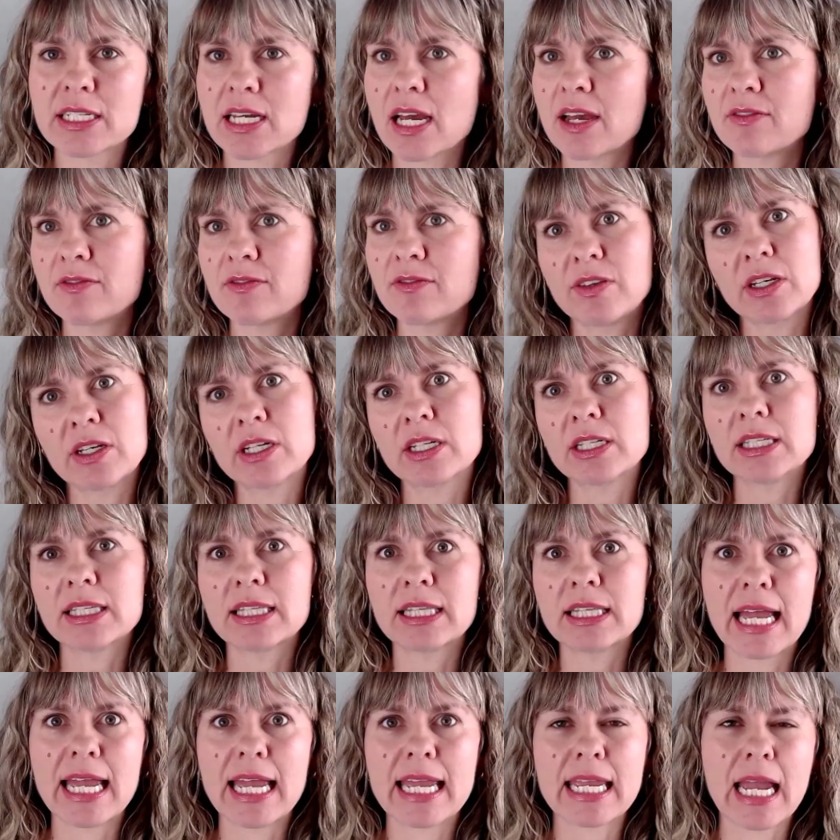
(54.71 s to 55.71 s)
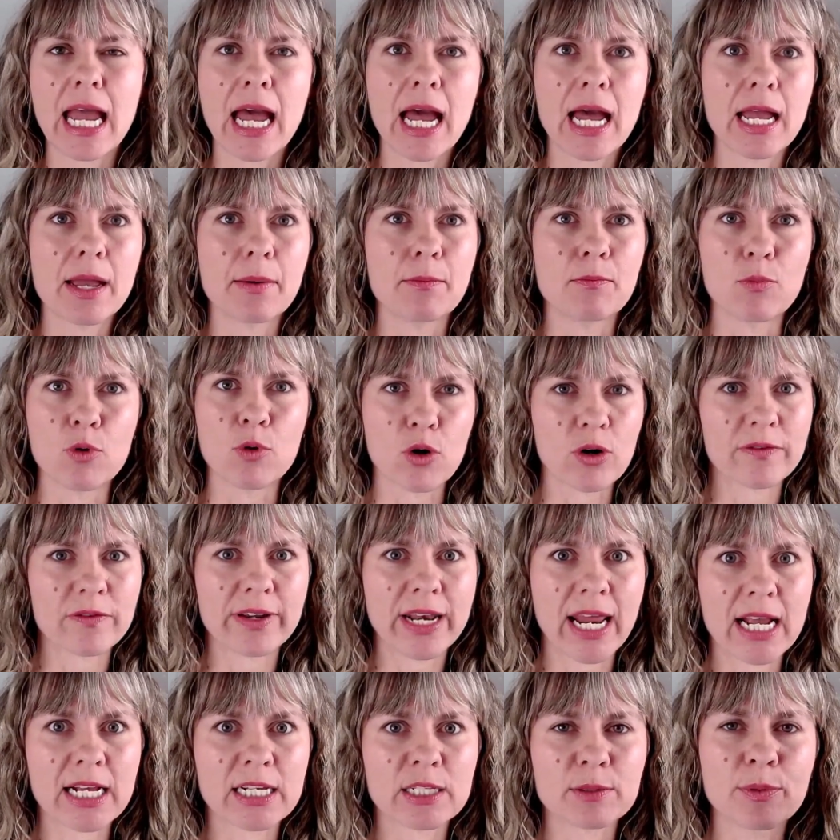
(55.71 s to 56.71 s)
I feel like more of an
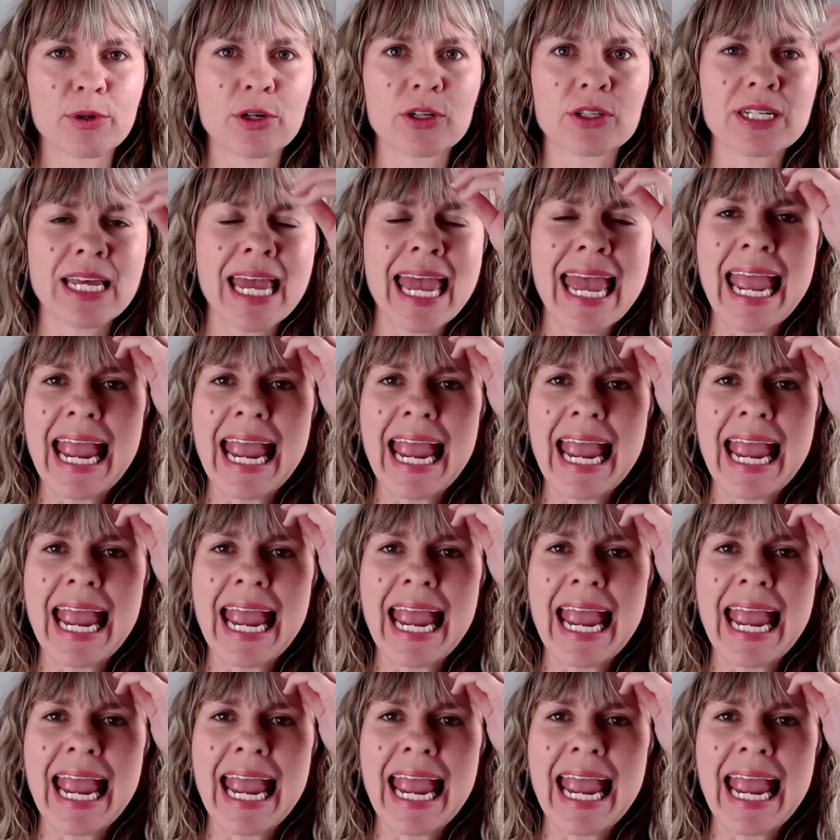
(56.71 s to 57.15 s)
expert.